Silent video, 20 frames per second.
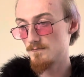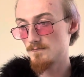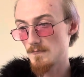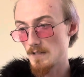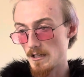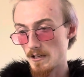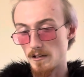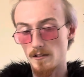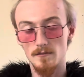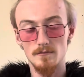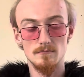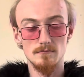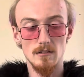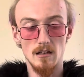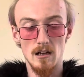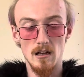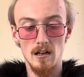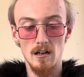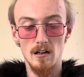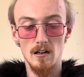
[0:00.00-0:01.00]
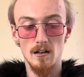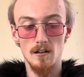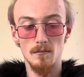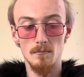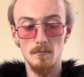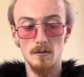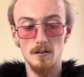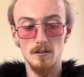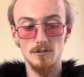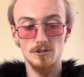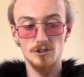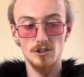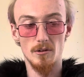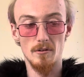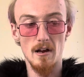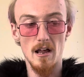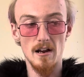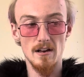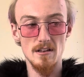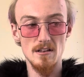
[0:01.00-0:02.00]
Yeah, um, showing
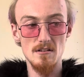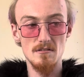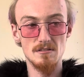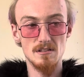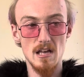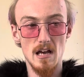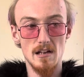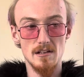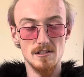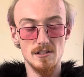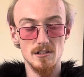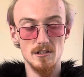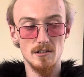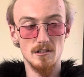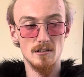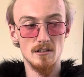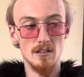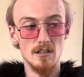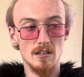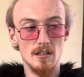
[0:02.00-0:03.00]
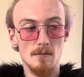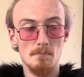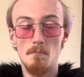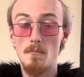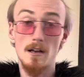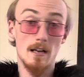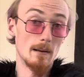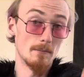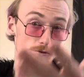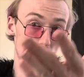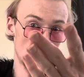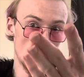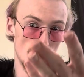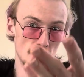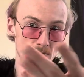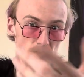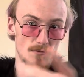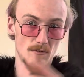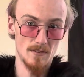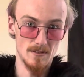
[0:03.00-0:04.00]
how to use that to mic up
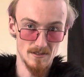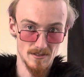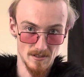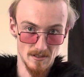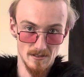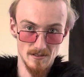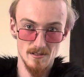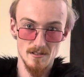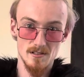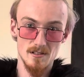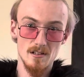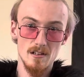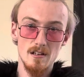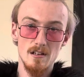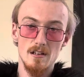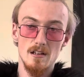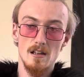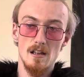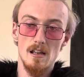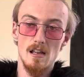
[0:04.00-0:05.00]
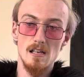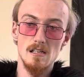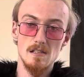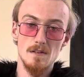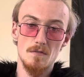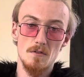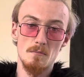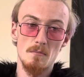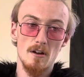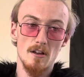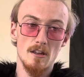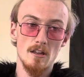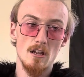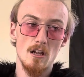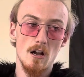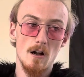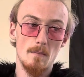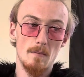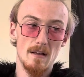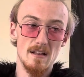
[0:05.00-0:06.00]
drums, for instance, is if you're micing
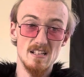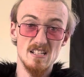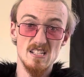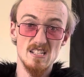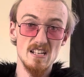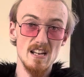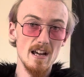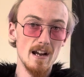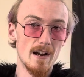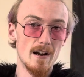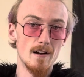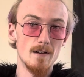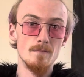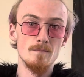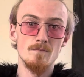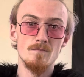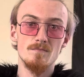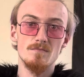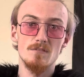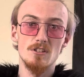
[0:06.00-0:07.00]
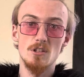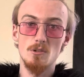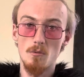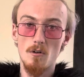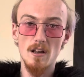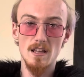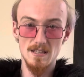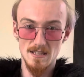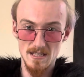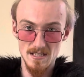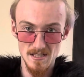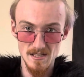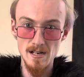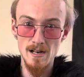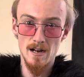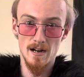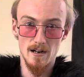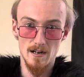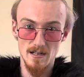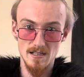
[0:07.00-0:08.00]
up a snare, you want to get the
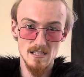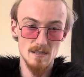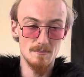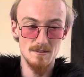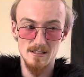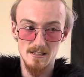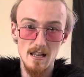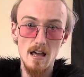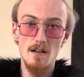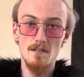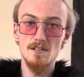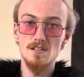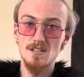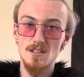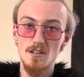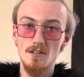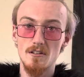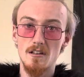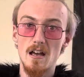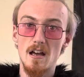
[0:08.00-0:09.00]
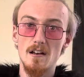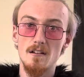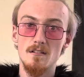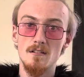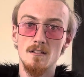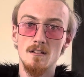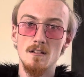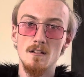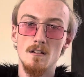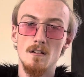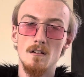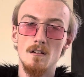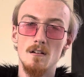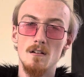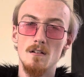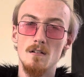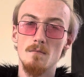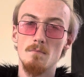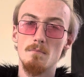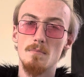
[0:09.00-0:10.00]
snare. It's going to be the loudest thing you get,
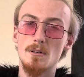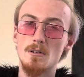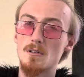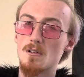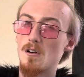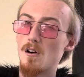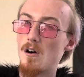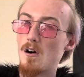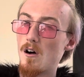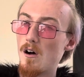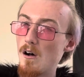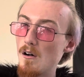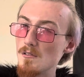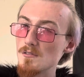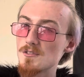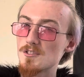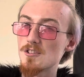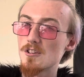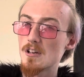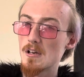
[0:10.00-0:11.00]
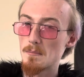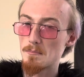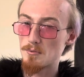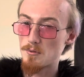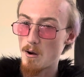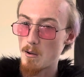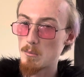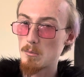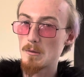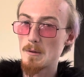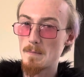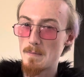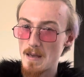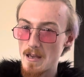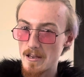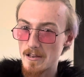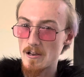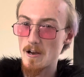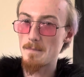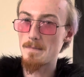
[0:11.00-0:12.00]
but you're also going to probably
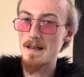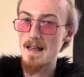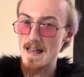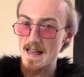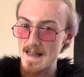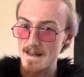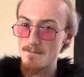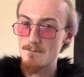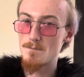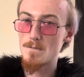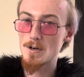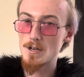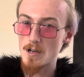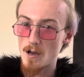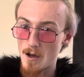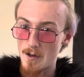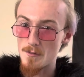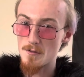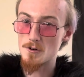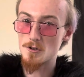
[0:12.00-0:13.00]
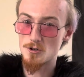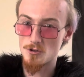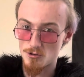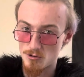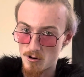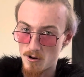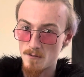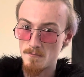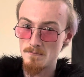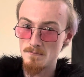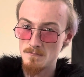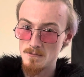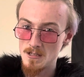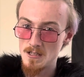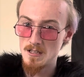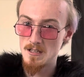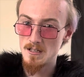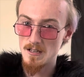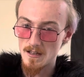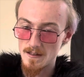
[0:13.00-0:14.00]
pick up every other drum
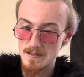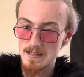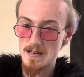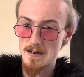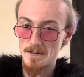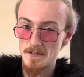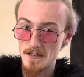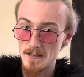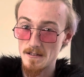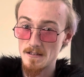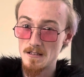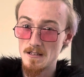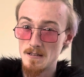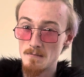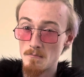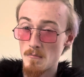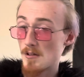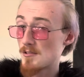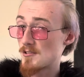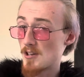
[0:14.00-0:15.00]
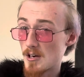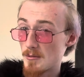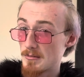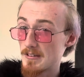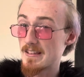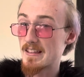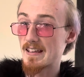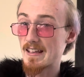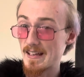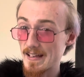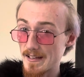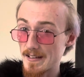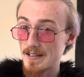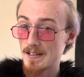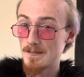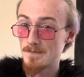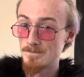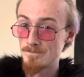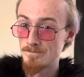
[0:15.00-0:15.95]
in the area, most notably the kick.